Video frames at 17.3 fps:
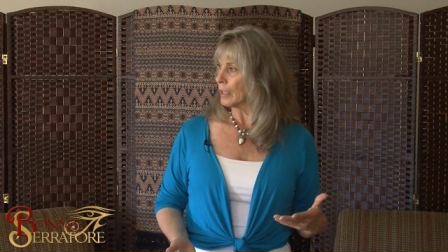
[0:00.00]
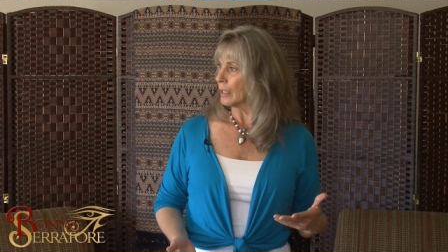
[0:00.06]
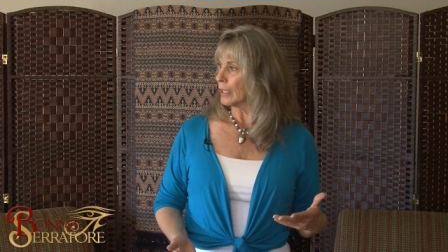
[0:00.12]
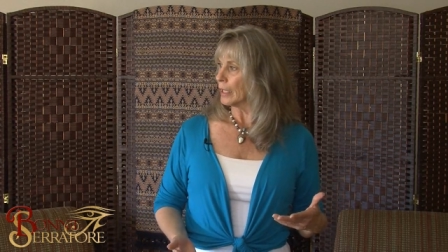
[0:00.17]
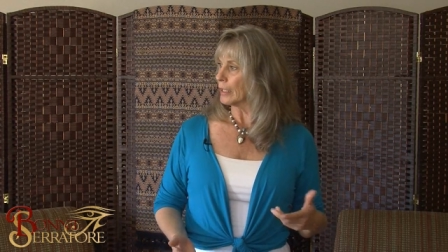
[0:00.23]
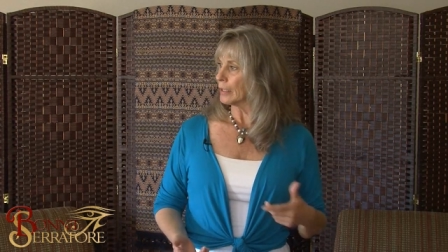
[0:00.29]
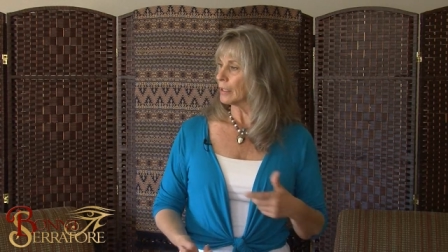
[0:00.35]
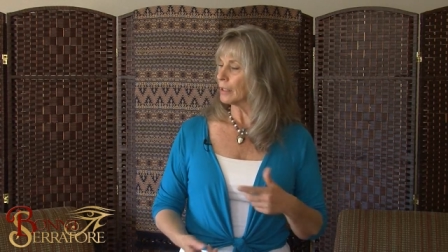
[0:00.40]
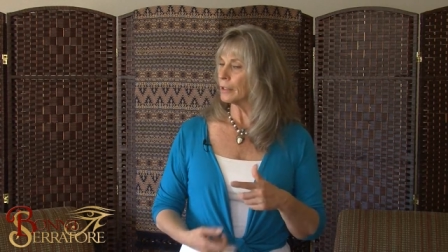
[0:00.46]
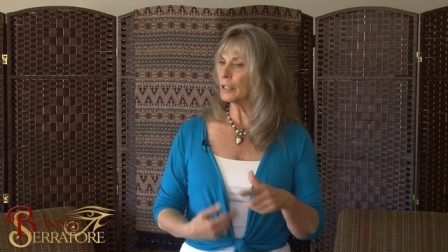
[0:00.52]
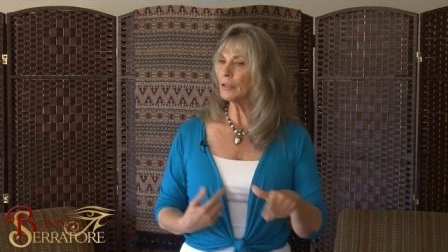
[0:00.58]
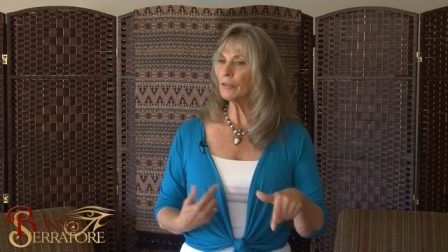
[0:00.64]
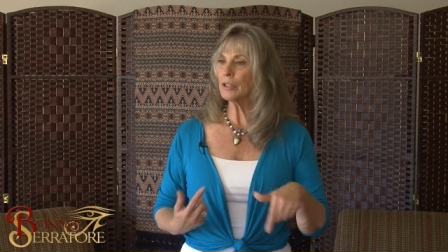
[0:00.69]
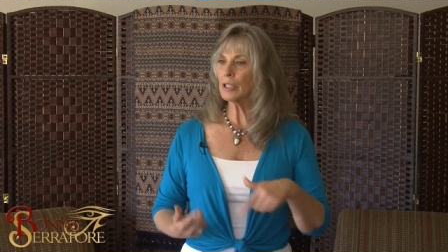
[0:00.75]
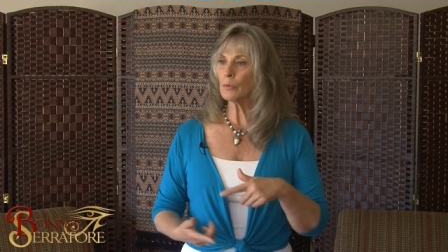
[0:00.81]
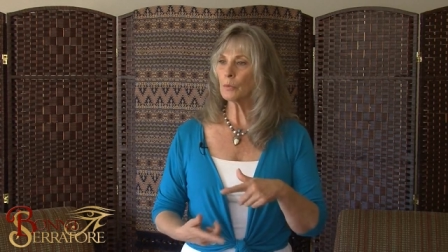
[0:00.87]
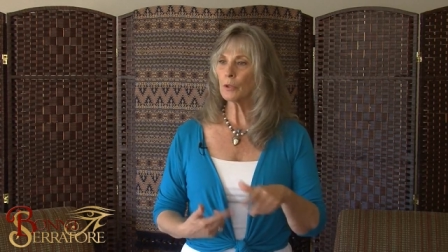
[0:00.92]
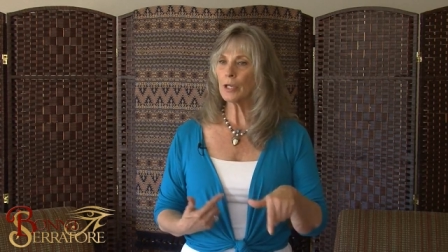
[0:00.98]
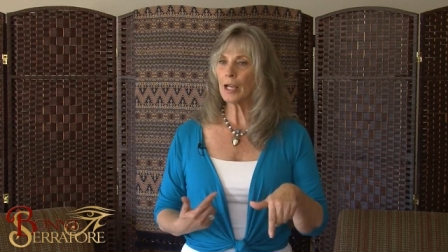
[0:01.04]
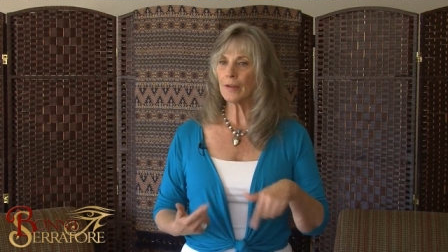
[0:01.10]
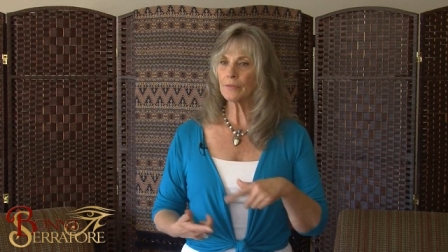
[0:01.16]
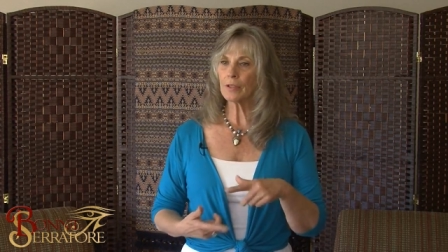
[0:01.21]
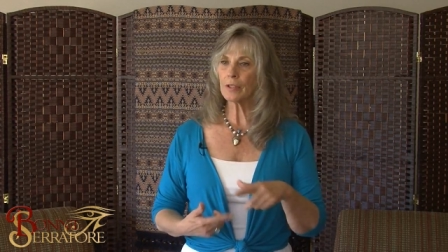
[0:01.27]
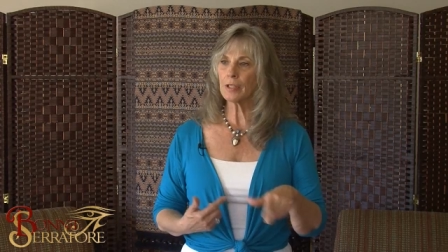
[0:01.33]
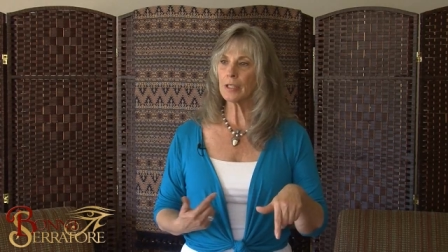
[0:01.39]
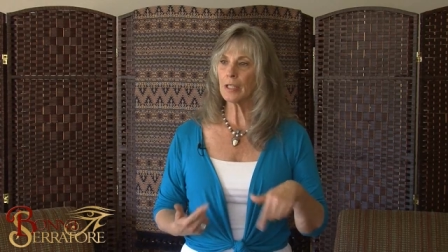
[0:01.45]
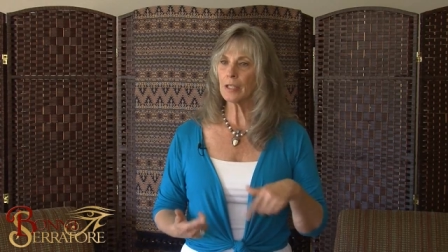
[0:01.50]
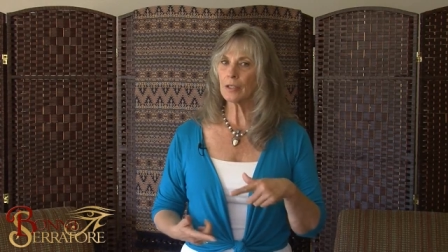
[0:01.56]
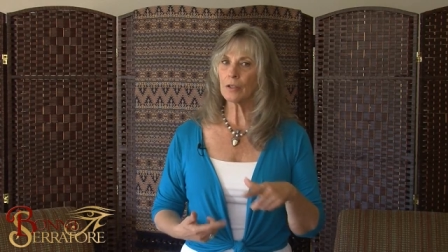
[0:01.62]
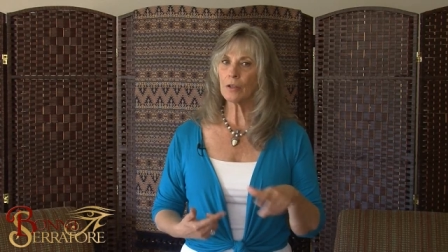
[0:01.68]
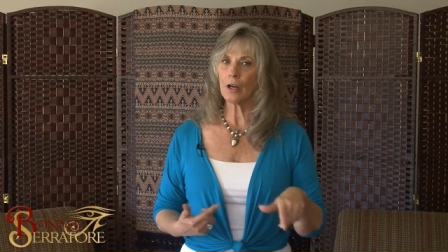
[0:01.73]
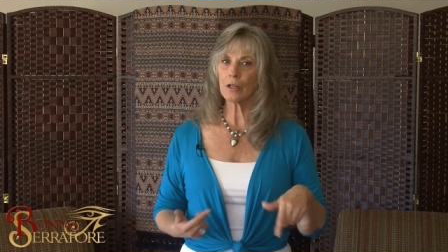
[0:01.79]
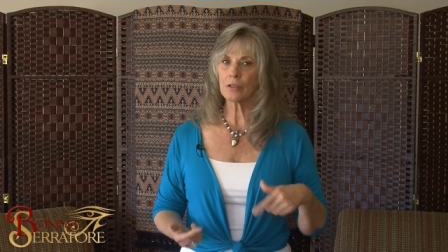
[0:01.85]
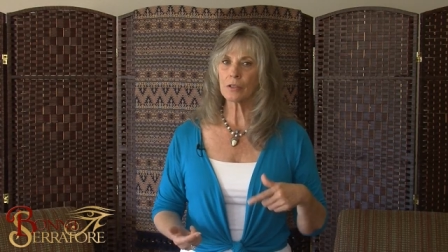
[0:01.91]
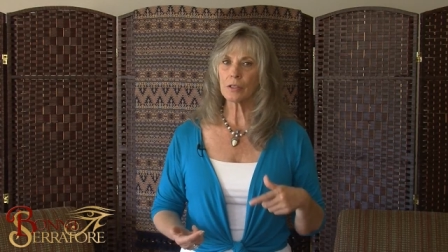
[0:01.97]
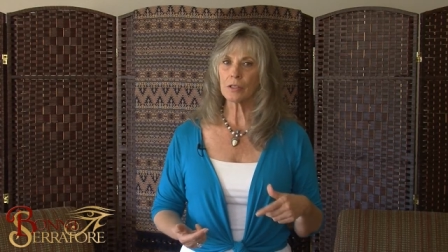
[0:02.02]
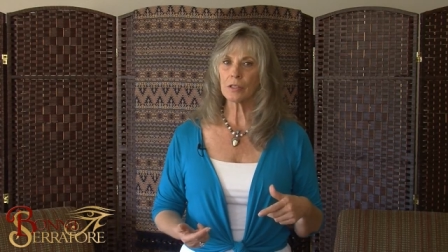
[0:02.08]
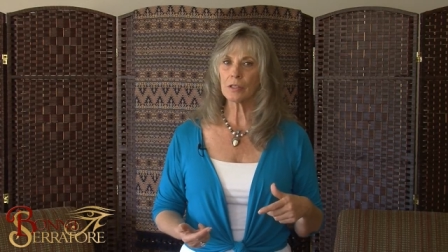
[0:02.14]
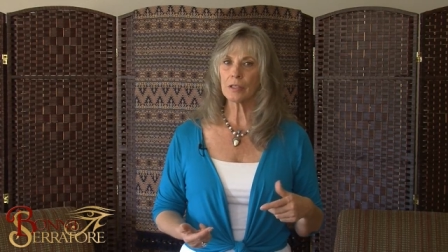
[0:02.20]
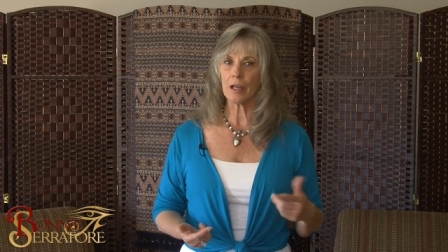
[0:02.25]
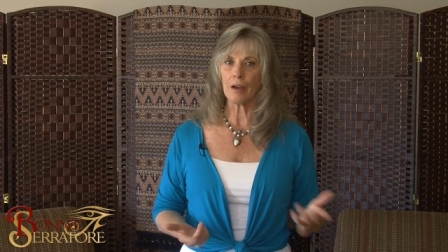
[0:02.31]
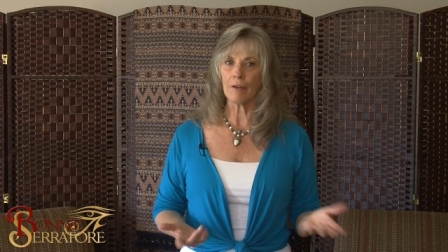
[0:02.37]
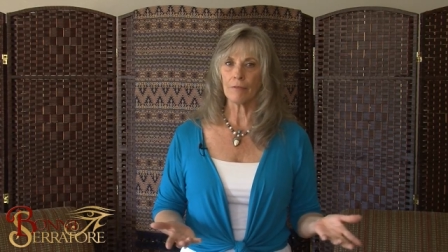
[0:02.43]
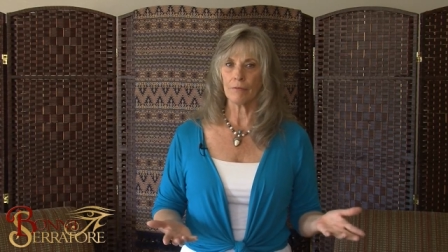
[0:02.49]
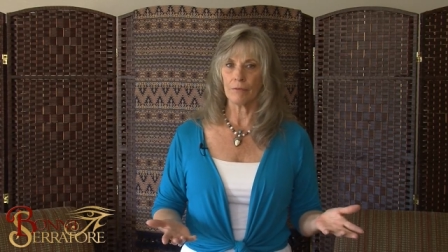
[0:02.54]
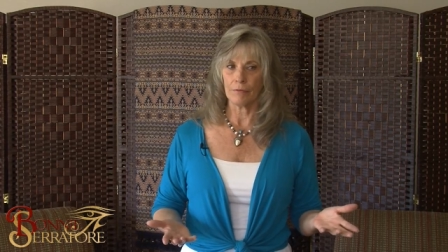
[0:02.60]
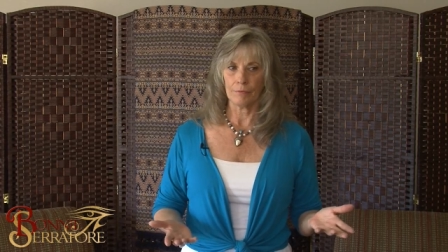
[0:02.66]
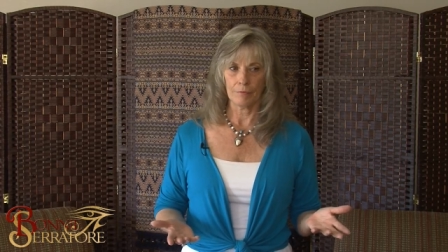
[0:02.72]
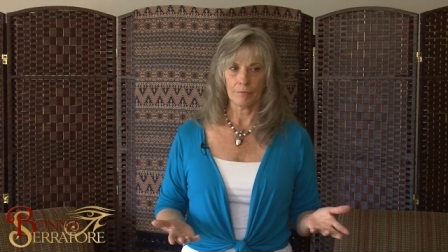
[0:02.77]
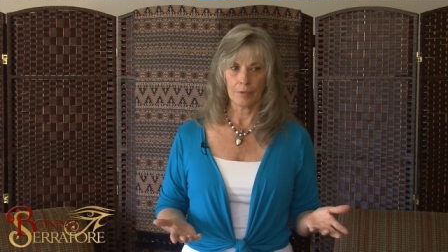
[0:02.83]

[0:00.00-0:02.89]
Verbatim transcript: In a clearing, we're after the unconscious stuff.